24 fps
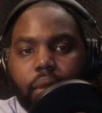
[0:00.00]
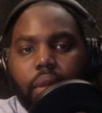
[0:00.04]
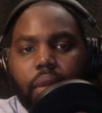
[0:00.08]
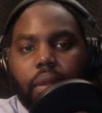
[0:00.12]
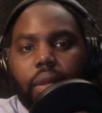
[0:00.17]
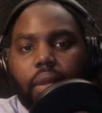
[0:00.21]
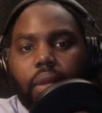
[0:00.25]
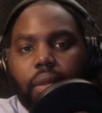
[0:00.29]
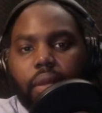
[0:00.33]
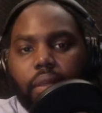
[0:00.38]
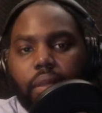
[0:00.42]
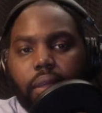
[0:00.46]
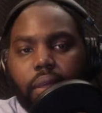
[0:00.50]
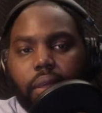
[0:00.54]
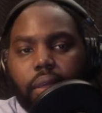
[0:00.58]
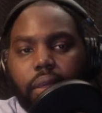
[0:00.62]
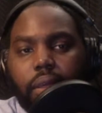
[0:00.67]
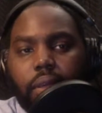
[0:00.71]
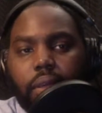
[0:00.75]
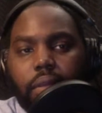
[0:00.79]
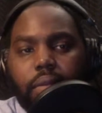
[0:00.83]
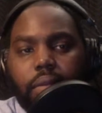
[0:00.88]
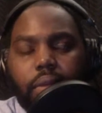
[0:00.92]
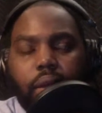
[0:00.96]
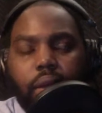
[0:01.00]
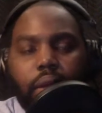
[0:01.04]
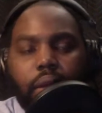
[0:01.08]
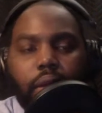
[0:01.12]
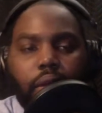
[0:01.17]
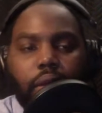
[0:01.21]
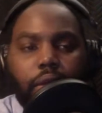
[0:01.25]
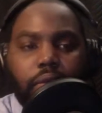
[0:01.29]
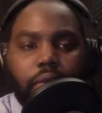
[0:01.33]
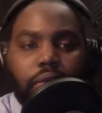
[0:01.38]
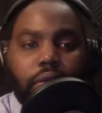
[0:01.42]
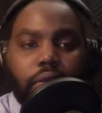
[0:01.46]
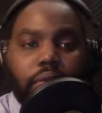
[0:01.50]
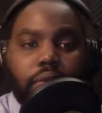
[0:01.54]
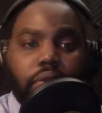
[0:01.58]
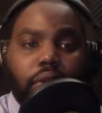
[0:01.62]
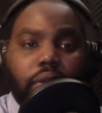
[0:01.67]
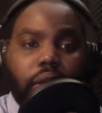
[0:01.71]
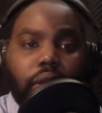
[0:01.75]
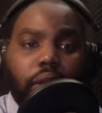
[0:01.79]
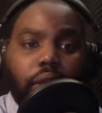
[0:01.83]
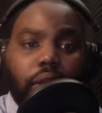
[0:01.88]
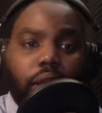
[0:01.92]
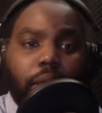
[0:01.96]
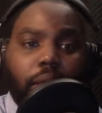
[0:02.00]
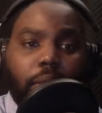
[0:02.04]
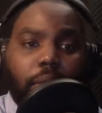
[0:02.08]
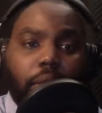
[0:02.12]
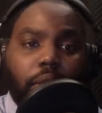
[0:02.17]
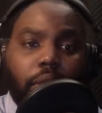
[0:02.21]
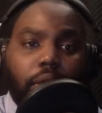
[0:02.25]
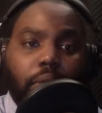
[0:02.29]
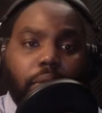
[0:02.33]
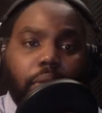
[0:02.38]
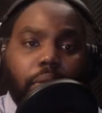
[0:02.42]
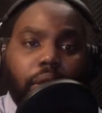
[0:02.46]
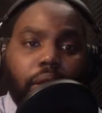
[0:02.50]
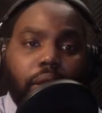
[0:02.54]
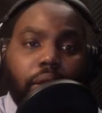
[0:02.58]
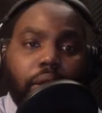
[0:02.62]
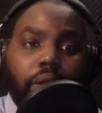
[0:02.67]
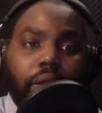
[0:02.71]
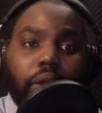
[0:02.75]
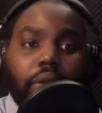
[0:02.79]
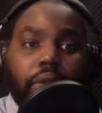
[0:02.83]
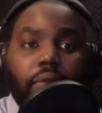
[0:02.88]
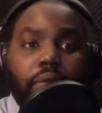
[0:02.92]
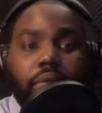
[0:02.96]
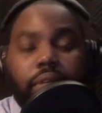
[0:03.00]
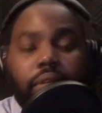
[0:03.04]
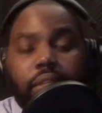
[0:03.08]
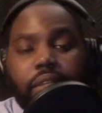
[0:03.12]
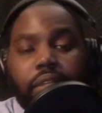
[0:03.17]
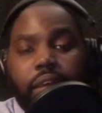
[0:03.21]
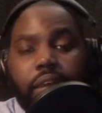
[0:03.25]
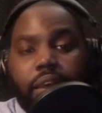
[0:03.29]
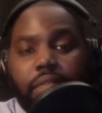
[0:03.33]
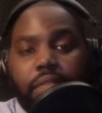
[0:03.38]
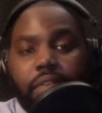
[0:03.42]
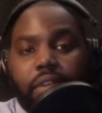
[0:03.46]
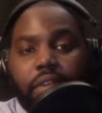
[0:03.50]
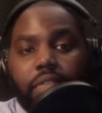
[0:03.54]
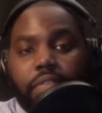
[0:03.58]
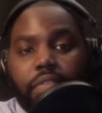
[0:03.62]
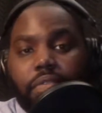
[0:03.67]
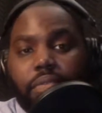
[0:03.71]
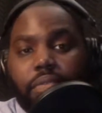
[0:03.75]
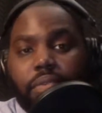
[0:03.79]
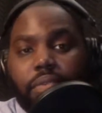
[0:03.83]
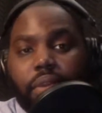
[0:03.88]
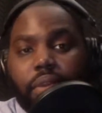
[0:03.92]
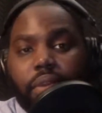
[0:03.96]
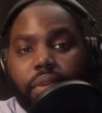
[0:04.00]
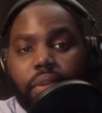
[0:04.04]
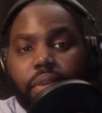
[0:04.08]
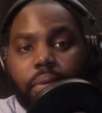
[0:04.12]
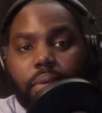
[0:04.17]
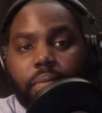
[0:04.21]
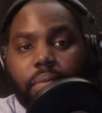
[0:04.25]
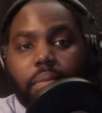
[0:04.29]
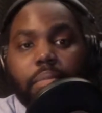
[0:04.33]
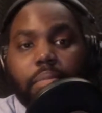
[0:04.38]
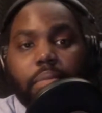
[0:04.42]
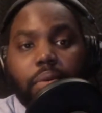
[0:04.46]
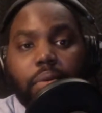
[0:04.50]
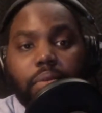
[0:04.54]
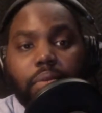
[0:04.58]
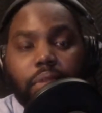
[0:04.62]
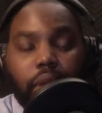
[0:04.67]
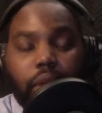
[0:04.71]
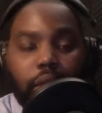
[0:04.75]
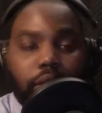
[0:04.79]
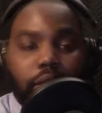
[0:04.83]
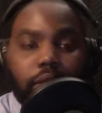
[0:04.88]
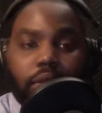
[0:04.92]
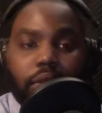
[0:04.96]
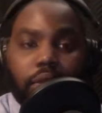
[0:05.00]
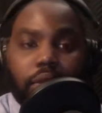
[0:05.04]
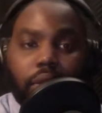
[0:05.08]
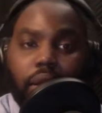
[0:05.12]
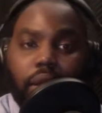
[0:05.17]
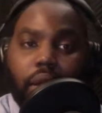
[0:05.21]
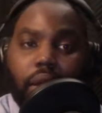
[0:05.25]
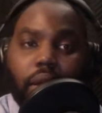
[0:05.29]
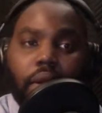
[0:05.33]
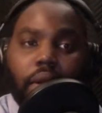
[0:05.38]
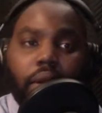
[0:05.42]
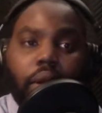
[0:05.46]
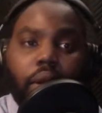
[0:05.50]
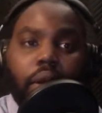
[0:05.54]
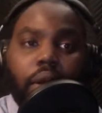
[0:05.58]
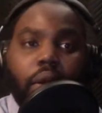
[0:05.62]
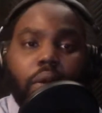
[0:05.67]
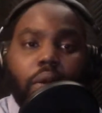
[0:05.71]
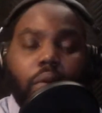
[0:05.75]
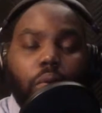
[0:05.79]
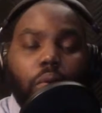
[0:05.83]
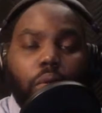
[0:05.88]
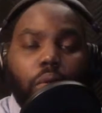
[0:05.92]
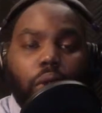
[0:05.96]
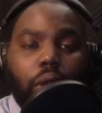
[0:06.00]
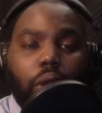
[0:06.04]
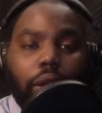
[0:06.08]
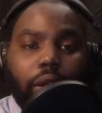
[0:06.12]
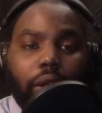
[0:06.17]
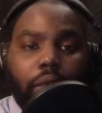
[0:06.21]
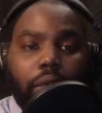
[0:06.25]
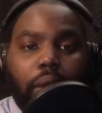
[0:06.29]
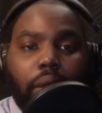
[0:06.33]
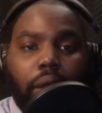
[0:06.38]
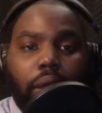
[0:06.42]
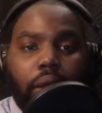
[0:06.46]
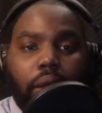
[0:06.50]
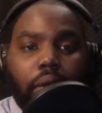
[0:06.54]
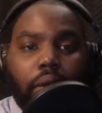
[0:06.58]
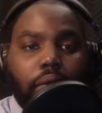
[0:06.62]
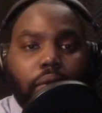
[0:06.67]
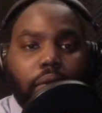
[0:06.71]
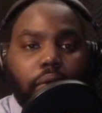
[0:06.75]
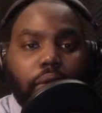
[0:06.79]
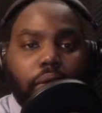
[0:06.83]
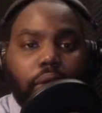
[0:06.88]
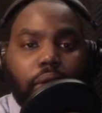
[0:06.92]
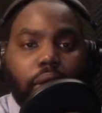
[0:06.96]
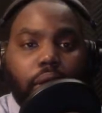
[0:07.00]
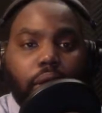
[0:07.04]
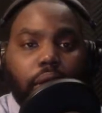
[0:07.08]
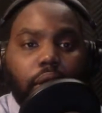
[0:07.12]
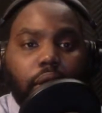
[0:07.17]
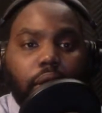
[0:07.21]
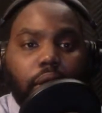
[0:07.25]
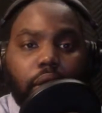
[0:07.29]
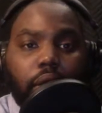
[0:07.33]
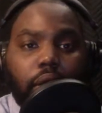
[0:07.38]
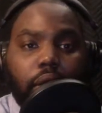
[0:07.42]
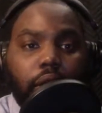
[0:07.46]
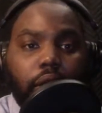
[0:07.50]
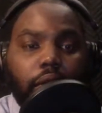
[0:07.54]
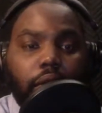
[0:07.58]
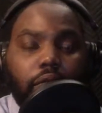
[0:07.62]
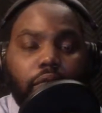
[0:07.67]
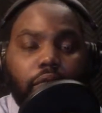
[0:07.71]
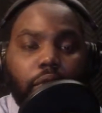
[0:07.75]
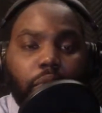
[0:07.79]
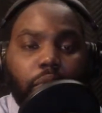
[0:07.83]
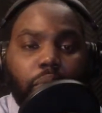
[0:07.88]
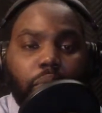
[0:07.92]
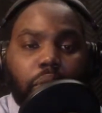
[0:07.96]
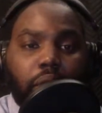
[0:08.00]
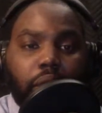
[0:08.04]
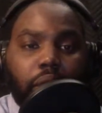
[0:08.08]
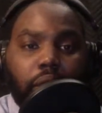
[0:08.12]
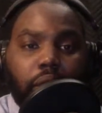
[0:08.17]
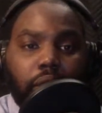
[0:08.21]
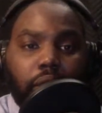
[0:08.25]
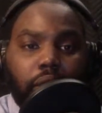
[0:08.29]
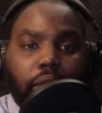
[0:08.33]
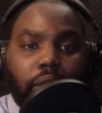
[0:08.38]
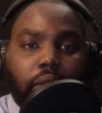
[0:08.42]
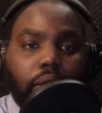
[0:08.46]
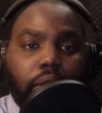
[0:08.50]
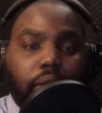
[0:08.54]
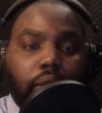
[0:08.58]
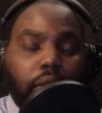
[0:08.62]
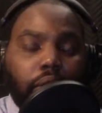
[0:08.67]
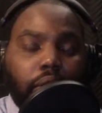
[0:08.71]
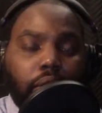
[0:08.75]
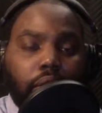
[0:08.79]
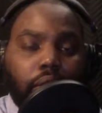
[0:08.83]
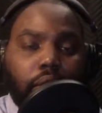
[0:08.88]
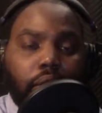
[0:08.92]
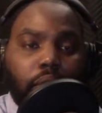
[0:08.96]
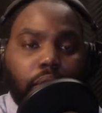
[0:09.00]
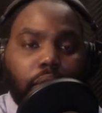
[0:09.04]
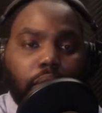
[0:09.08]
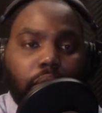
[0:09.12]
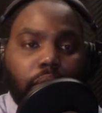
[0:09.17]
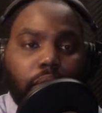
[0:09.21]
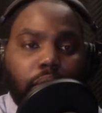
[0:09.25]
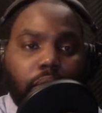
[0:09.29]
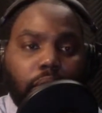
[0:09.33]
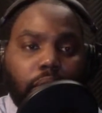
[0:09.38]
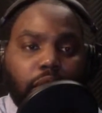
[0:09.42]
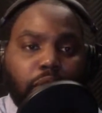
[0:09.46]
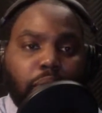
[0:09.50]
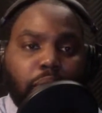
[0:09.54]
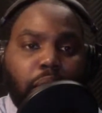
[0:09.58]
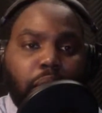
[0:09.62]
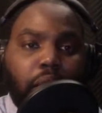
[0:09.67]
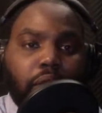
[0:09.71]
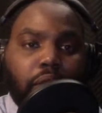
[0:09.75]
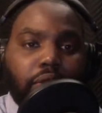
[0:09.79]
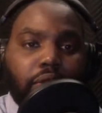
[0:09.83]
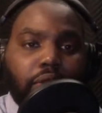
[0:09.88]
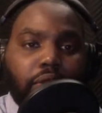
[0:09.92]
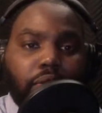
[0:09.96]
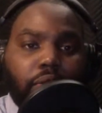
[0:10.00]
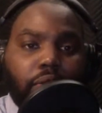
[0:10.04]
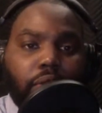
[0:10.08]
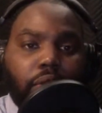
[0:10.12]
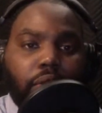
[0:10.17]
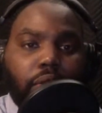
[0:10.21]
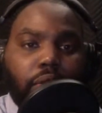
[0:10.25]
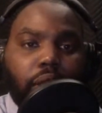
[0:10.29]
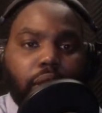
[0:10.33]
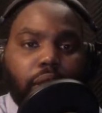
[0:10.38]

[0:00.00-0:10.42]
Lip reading: A kid in a low socioeconomic urban area who doesn't have any food at home in most cases are not worried about if we're playing, this bot tune correct.